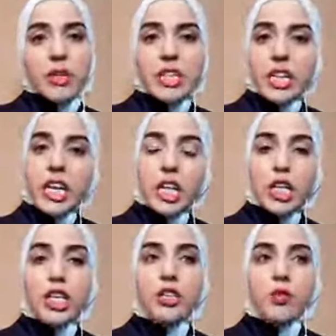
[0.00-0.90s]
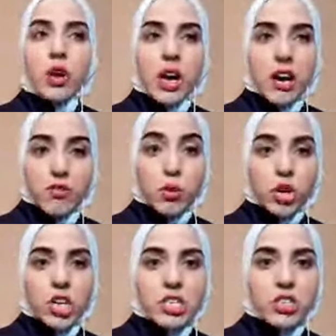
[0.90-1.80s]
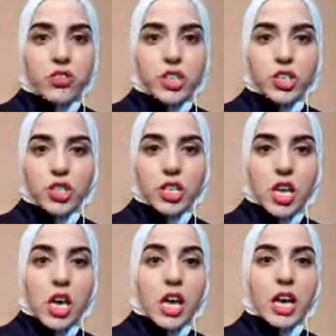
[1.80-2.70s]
mentally alert, uh, have more concentration,